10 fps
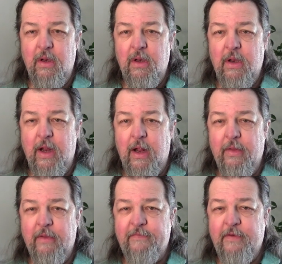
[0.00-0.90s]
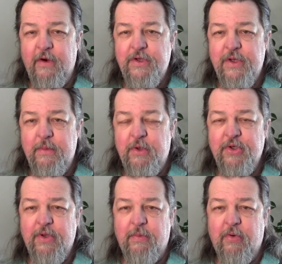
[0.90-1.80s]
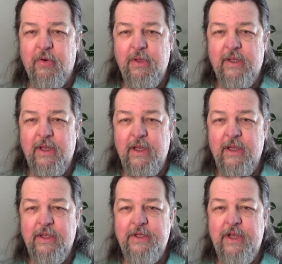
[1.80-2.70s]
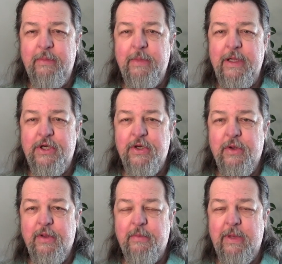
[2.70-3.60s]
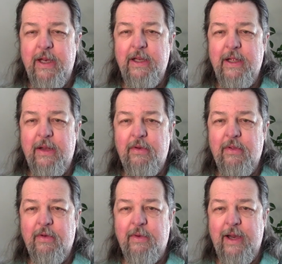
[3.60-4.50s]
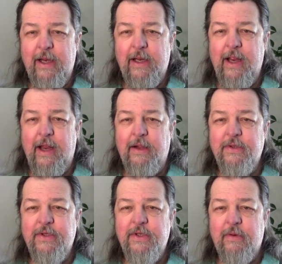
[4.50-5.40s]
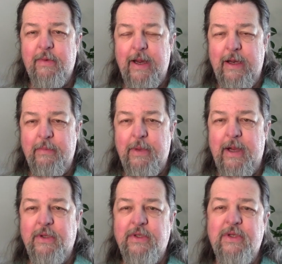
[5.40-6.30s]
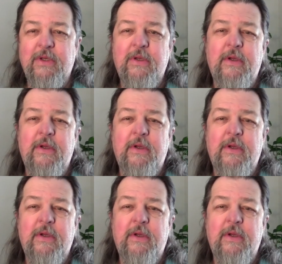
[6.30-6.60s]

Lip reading: Now, the first and most important thing is he made sure the money got to the right accounts, the right amounts,